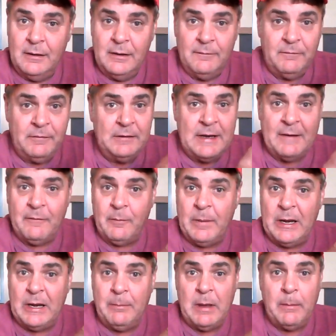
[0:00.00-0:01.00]
if you've never
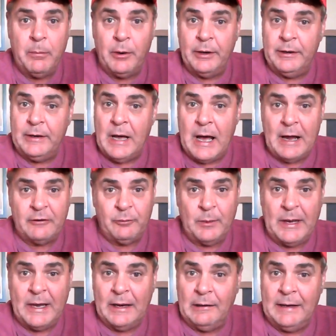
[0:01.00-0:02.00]
been a member at Docs,
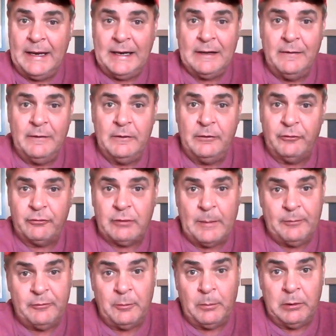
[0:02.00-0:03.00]
we got a link in the
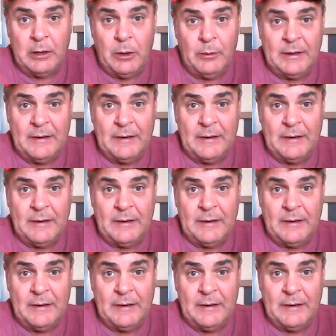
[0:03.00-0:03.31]
description below.